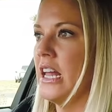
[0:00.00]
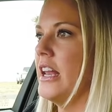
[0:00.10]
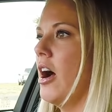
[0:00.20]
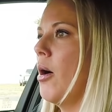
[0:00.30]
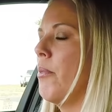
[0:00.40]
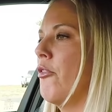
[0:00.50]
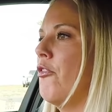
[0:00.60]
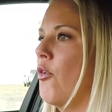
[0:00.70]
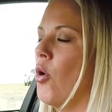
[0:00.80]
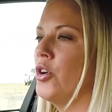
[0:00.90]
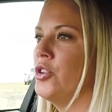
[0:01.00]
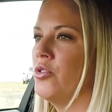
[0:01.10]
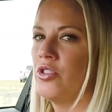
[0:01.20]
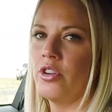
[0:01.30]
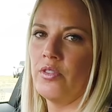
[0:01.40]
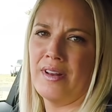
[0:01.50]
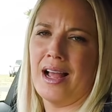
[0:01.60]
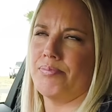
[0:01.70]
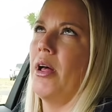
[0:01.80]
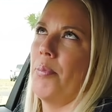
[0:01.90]
Now, before you sort of
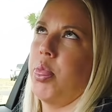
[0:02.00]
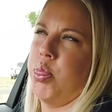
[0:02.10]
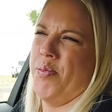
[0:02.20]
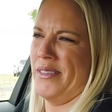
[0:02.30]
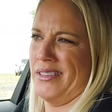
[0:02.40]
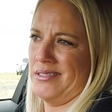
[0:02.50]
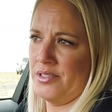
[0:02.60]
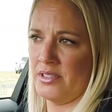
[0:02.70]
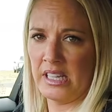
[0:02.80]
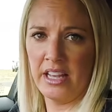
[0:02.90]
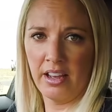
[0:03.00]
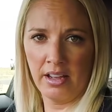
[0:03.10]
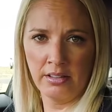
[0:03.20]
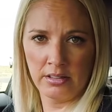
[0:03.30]
like, Kia,